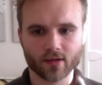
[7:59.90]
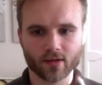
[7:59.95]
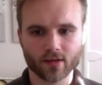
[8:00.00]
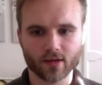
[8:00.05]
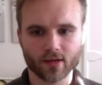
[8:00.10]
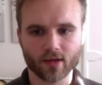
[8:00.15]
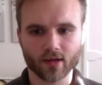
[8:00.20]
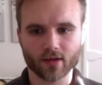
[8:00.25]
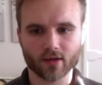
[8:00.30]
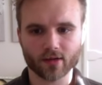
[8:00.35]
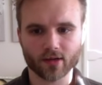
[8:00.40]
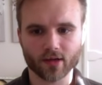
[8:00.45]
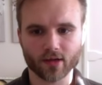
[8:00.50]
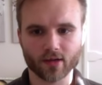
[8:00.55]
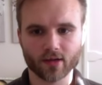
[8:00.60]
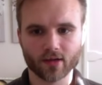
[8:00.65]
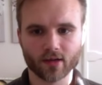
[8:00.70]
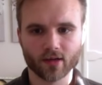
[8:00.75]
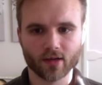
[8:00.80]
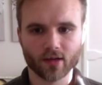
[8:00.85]
No, okay.
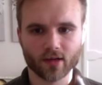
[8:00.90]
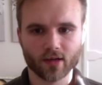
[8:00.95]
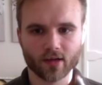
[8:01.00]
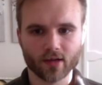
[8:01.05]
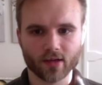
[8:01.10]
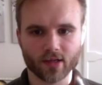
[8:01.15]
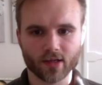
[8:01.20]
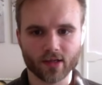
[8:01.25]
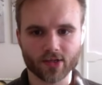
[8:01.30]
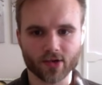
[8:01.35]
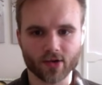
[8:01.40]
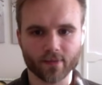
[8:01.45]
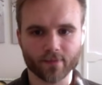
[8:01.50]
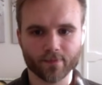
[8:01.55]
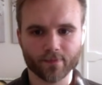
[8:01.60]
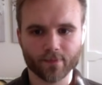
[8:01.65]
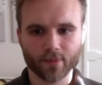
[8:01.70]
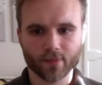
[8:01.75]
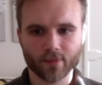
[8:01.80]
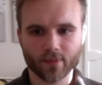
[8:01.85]
That's right.
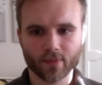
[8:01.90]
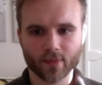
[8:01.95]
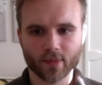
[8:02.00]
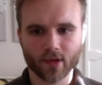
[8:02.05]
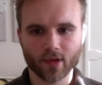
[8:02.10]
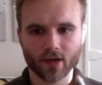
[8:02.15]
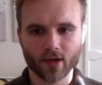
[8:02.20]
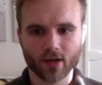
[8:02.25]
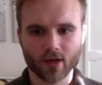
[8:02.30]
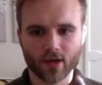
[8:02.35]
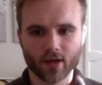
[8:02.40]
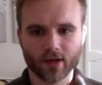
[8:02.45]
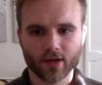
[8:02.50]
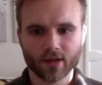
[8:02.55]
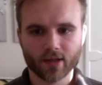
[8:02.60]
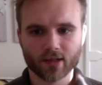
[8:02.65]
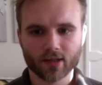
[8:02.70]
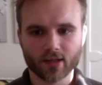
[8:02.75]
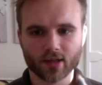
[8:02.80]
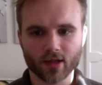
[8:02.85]

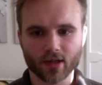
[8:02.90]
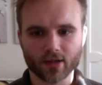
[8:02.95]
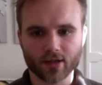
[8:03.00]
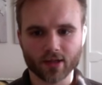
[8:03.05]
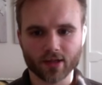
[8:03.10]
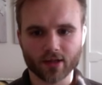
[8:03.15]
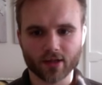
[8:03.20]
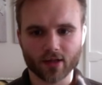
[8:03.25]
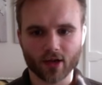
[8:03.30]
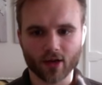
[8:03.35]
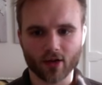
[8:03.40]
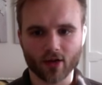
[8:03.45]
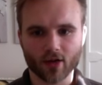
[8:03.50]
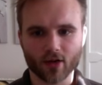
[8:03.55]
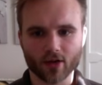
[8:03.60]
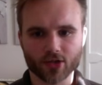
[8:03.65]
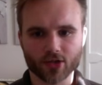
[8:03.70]
London. I'll